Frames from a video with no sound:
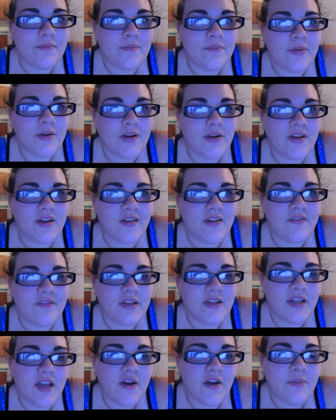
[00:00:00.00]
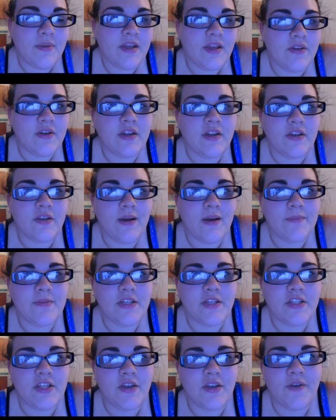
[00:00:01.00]
per video, but you can do up to
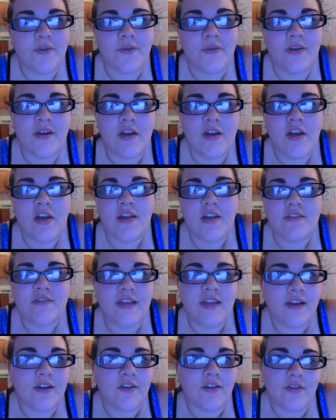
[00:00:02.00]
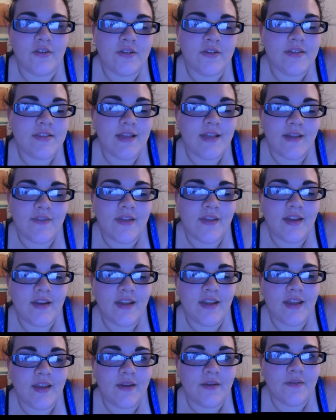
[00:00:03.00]
2. Daryl said that
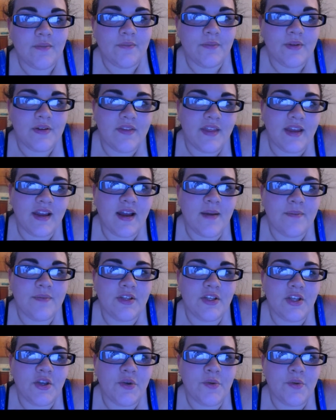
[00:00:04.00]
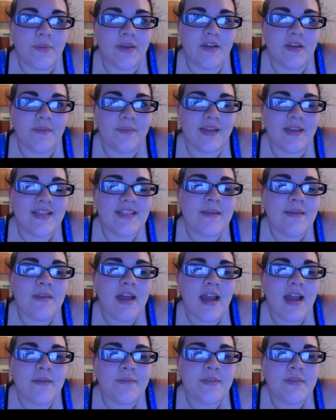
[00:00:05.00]
he would think up to 2 would be good, because
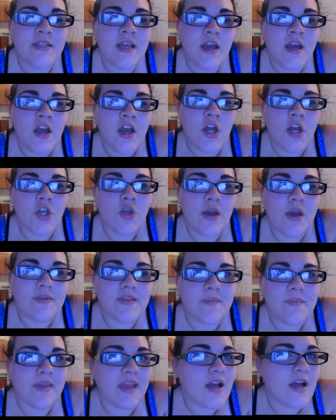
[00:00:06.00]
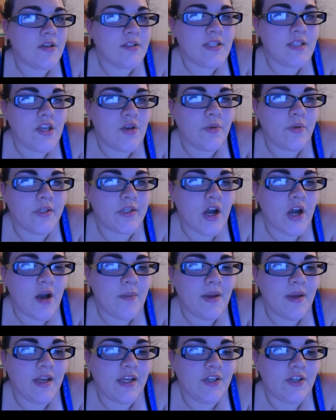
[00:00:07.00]
sometimes you have something else that you want to
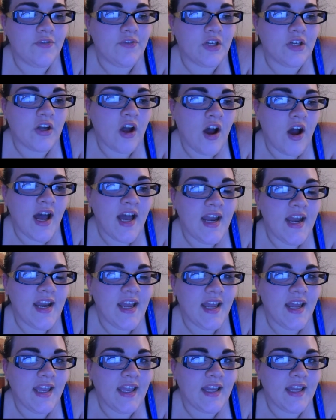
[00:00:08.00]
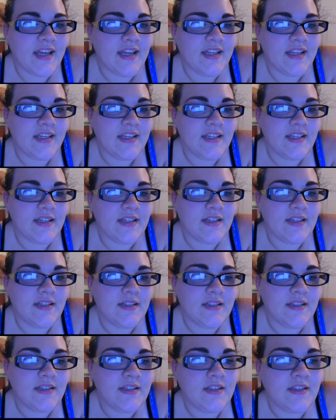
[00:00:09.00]
comment and you forgot, and
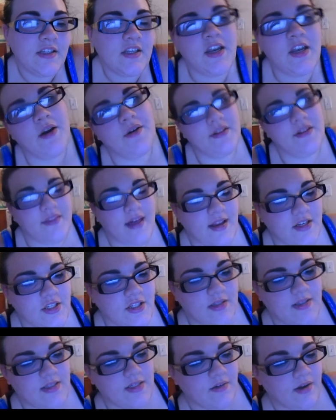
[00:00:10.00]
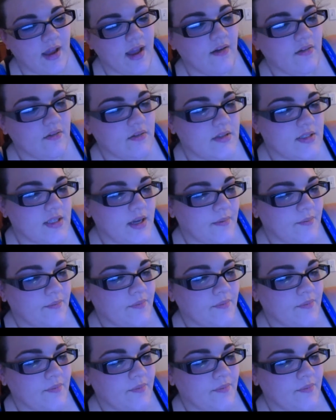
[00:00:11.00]
you know that should still count. So